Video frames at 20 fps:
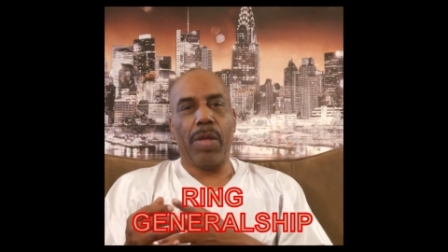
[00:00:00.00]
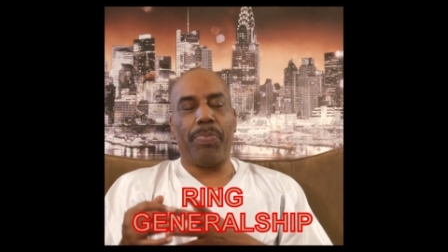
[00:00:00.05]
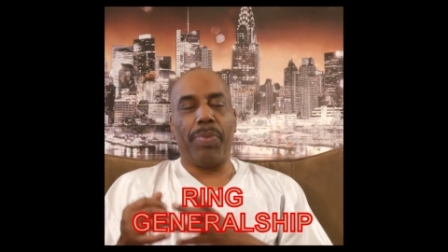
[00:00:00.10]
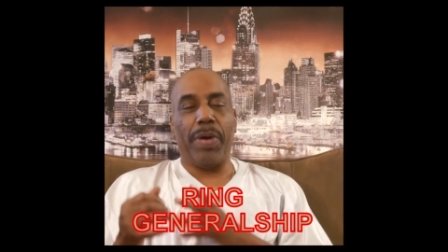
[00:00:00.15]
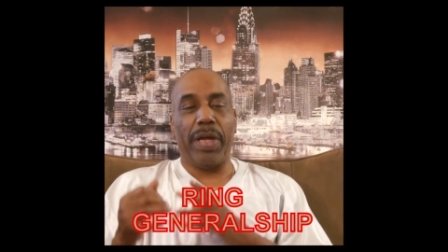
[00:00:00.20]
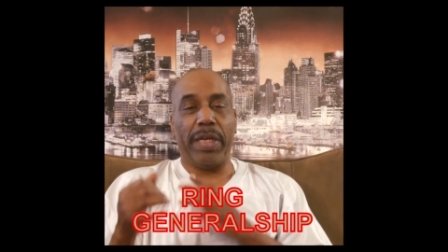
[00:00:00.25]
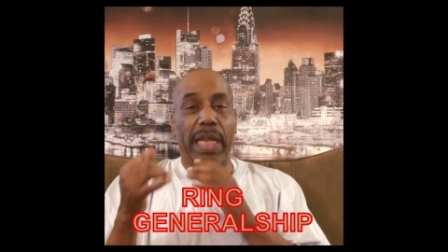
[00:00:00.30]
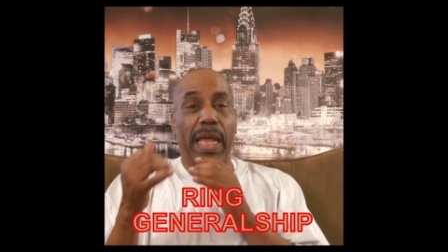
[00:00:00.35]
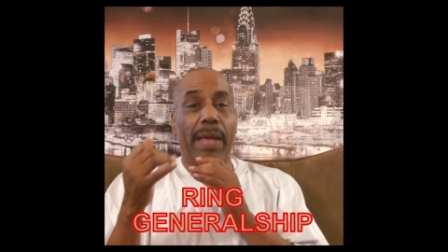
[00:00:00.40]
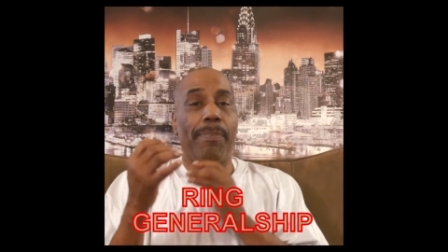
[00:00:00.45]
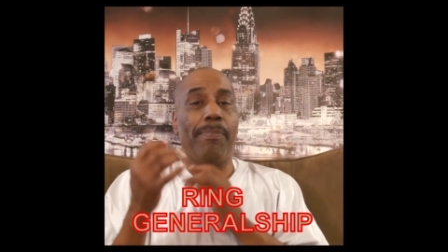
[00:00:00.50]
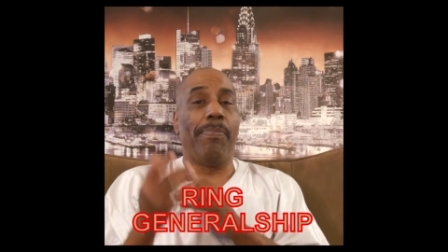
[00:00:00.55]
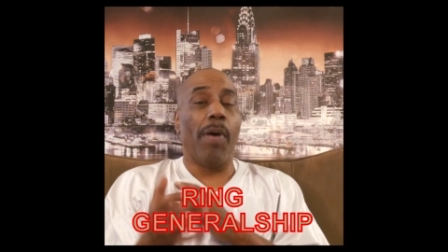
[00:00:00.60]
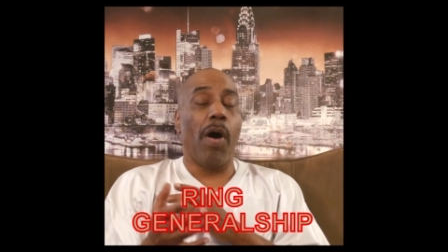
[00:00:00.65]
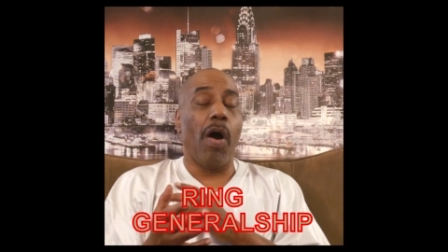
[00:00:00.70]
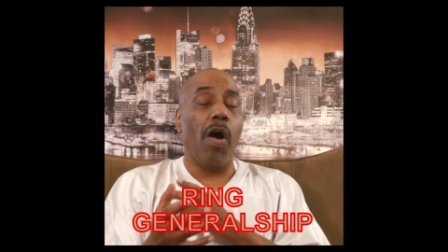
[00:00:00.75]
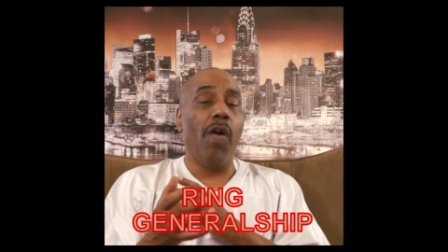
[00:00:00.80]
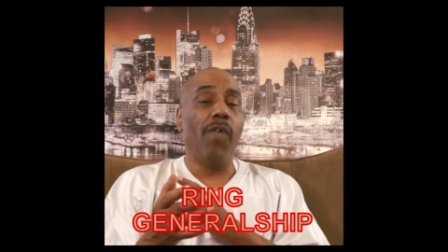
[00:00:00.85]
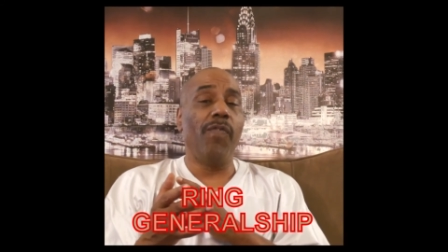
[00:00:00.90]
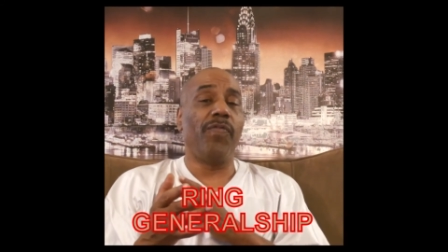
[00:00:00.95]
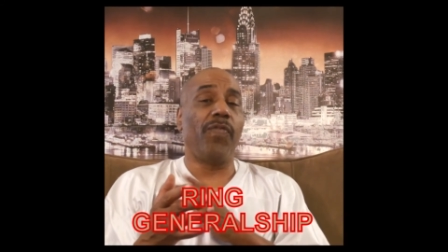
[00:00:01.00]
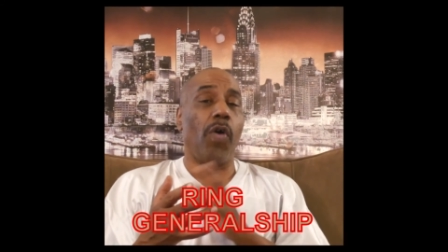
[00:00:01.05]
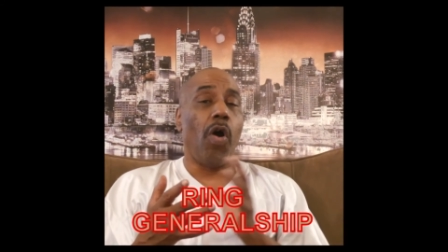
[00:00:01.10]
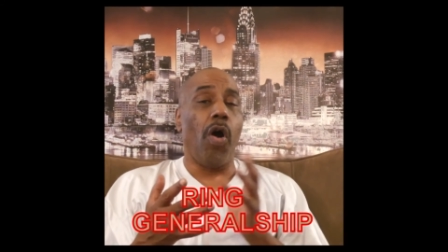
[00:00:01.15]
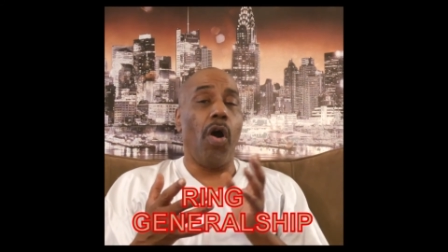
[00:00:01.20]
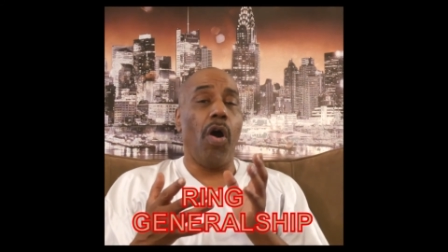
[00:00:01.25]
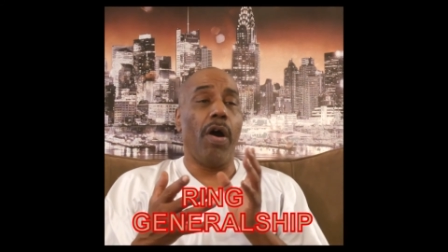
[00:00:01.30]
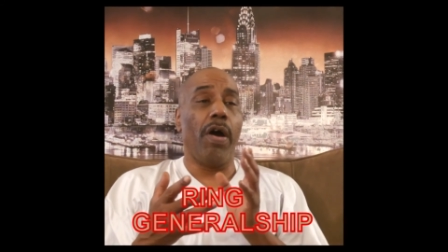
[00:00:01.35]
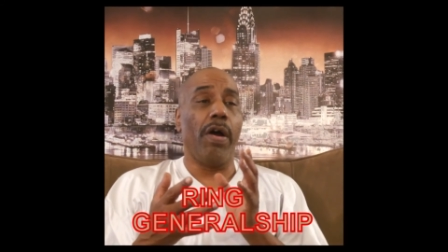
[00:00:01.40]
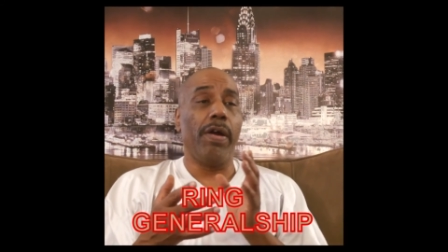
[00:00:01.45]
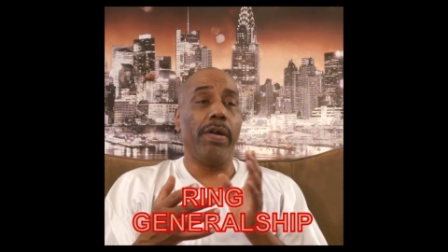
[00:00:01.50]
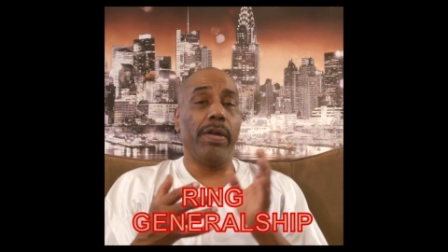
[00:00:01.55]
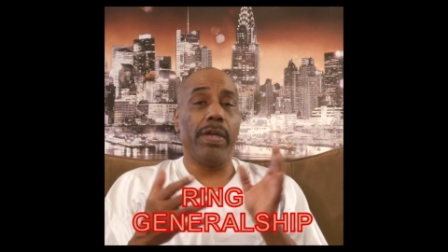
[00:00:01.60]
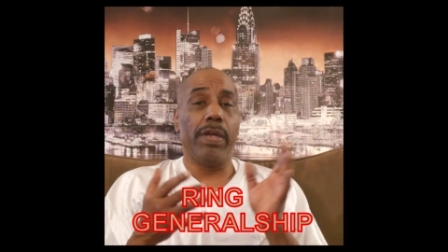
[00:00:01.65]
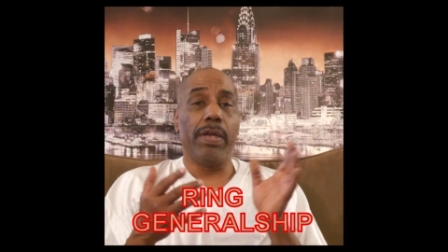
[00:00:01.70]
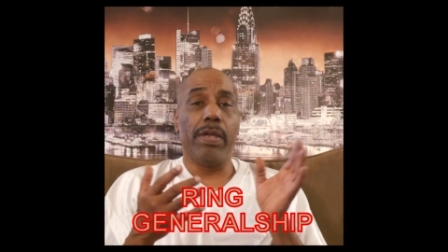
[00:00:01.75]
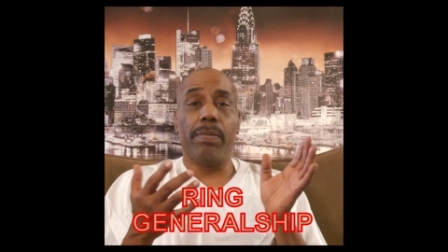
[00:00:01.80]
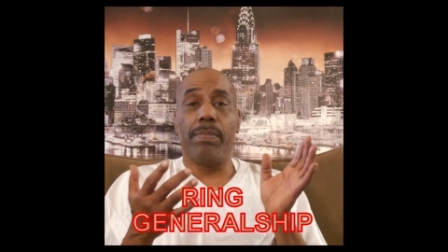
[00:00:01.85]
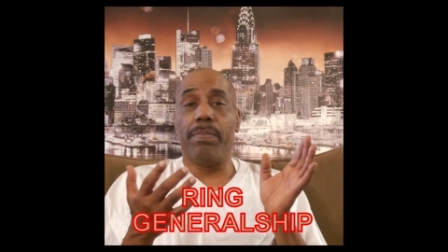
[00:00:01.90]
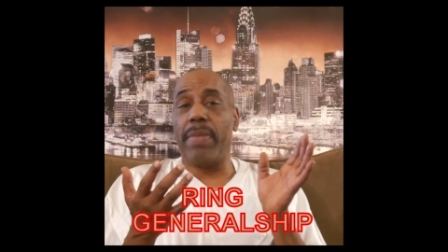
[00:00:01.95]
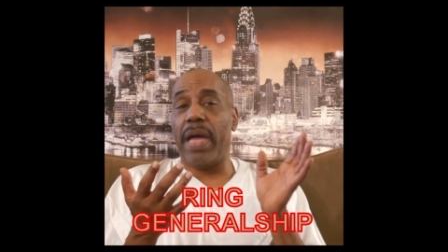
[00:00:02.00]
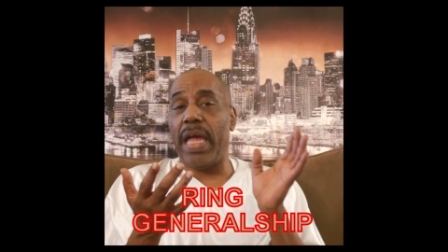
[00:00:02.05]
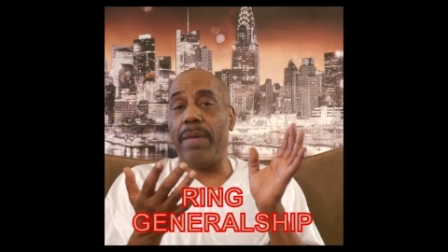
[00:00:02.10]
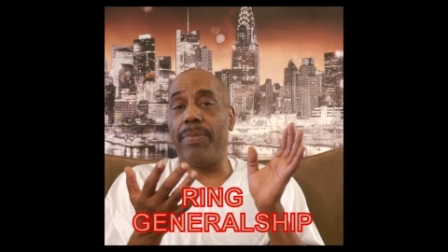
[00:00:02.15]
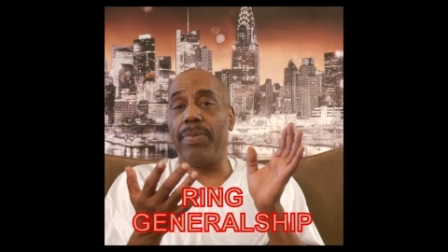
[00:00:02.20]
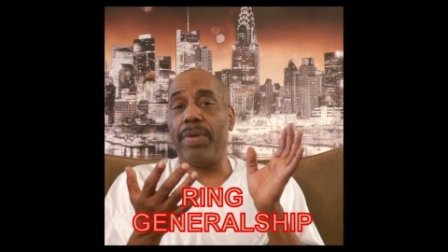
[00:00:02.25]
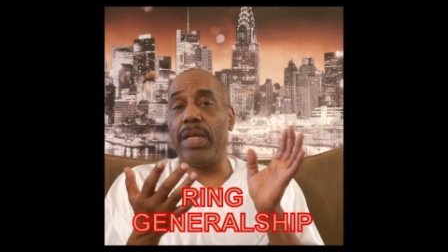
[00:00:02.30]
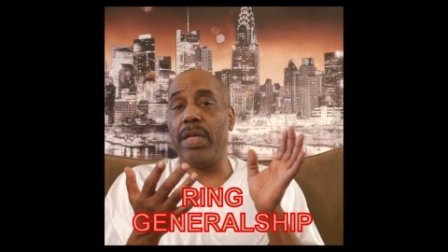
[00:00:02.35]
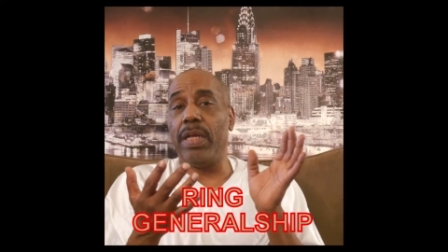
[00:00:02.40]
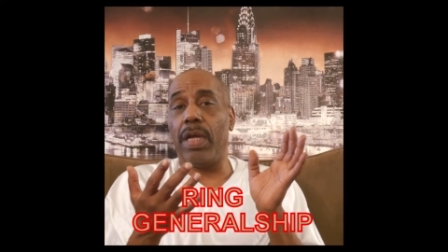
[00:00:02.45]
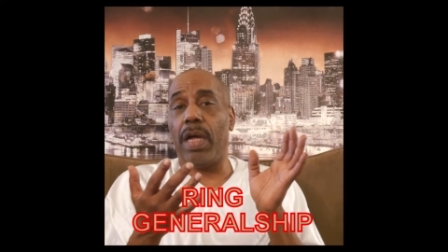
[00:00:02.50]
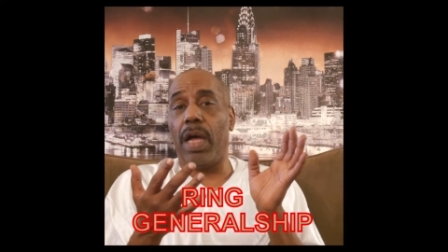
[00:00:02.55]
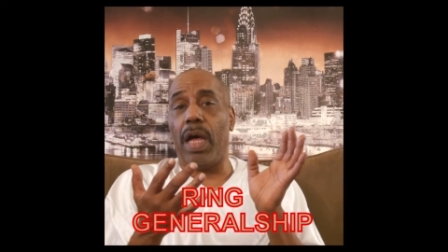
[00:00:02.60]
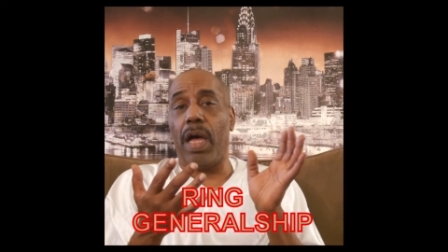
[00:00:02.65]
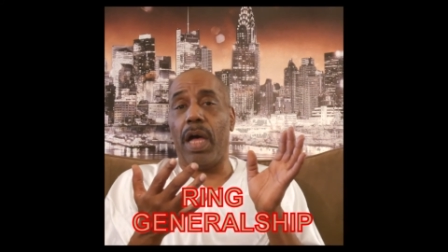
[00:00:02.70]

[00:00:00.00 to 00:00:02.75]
but they both are maybe